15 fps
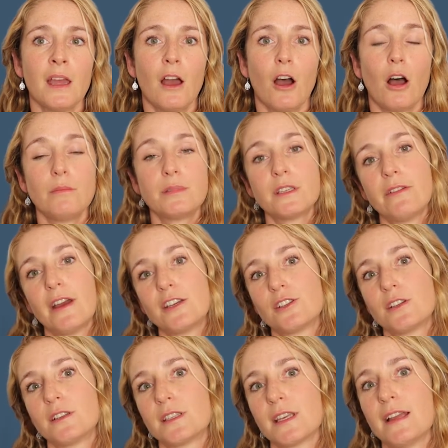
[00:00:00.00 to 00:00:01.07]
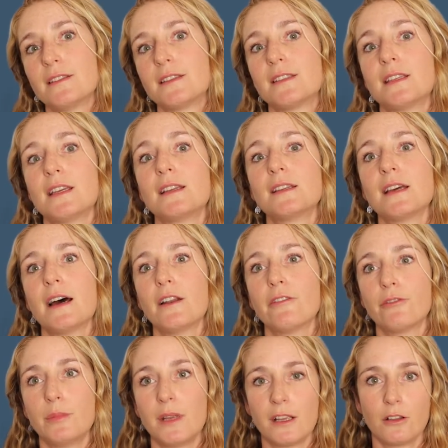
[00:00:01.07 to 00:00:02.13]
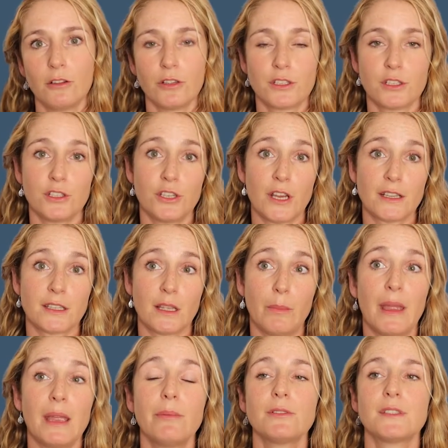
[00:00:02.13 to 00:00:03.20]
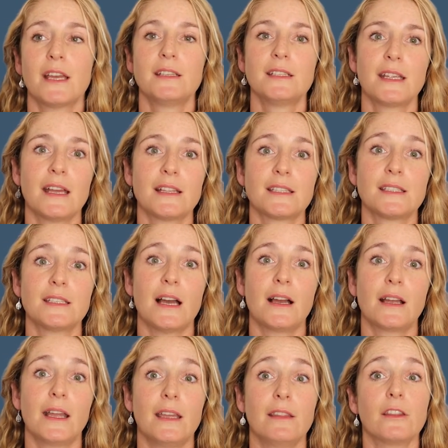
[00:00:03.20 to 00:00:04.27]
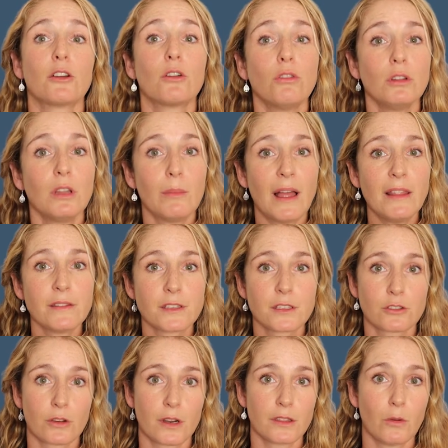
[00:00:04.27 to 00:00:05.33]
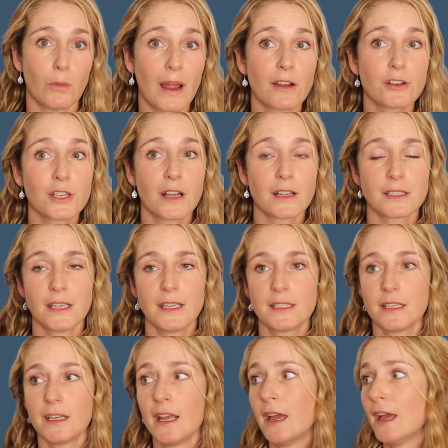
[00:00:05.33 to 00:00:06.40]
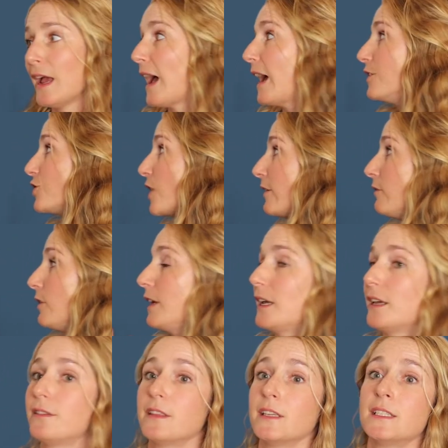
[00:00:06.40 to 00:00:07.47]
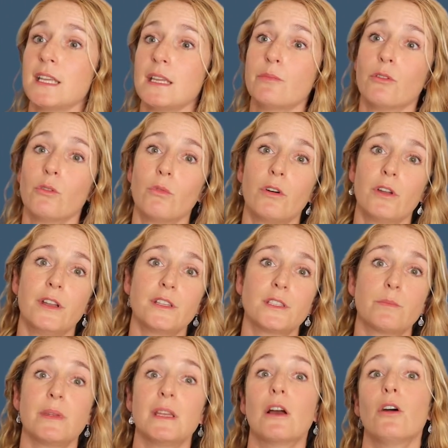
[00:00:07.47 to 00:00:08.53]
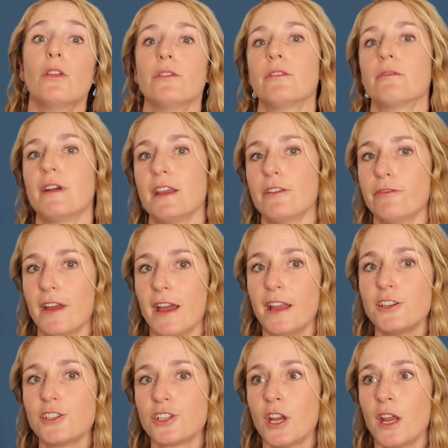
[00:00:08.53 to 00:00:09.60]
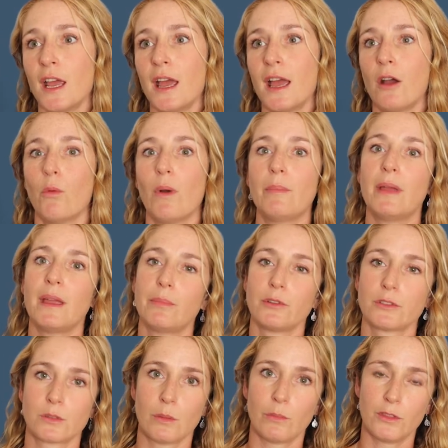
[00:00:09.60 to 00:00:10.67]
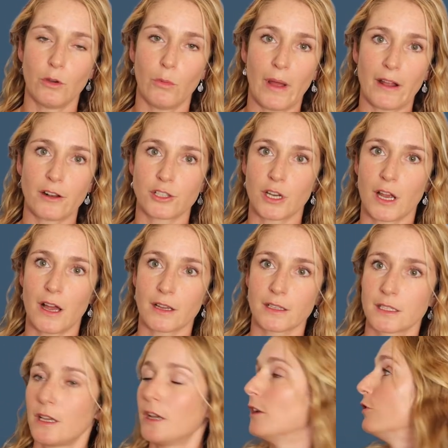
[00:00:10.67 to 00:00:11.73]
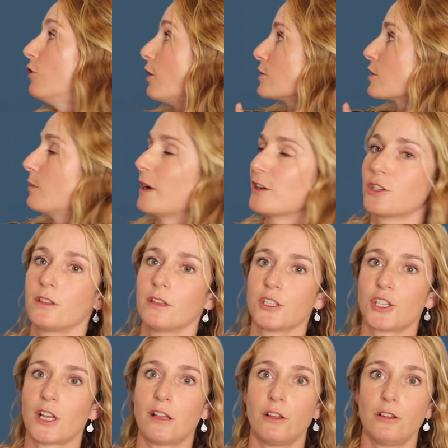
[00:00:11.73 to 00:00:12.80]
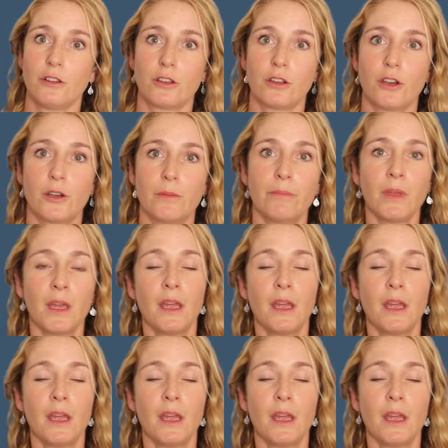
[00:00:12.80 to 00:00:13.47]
Observations and sting data from Ningaloo suggest that people tend to get stung in the cooler months during the whale shark season and generally in the deeper waters beyond the reef edge where people swim with the whale sharks, not so much in the shallow lagoon.